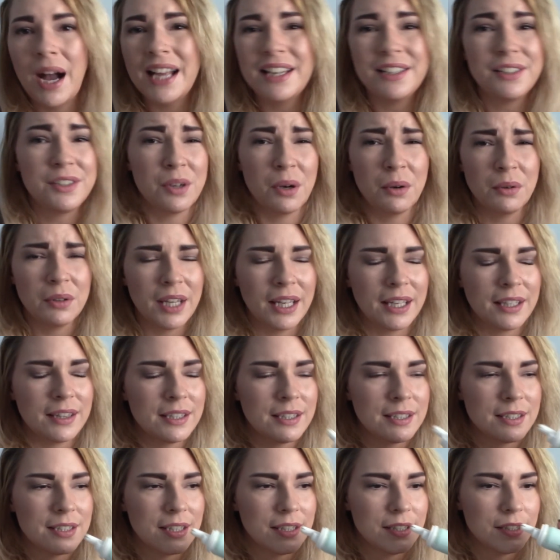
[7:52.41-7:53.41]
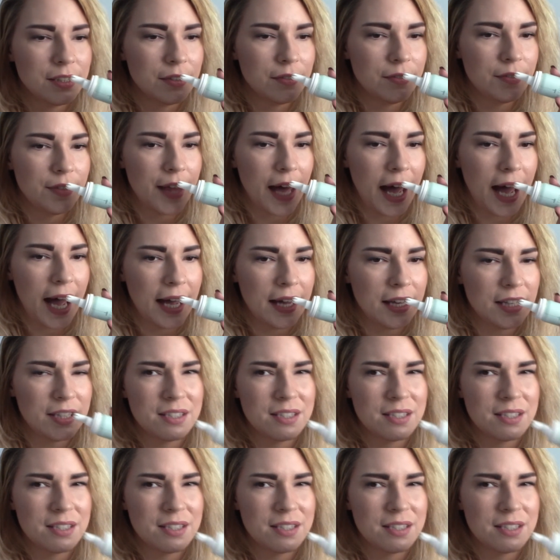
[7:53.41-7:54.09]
I don't like the scent of that.